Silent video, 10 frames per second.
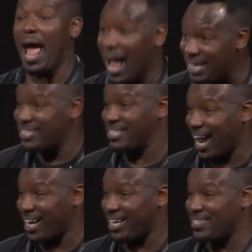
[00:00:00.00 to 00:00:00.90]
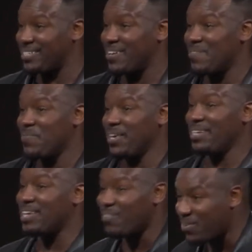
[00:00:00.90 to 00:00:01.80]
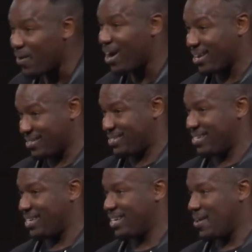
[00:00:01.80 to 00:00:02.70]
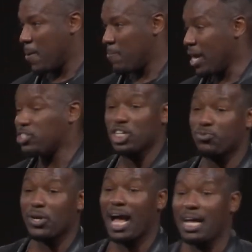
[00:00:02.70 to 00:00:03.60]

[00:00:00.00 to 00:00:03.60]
Eight seconds is even worse. And just for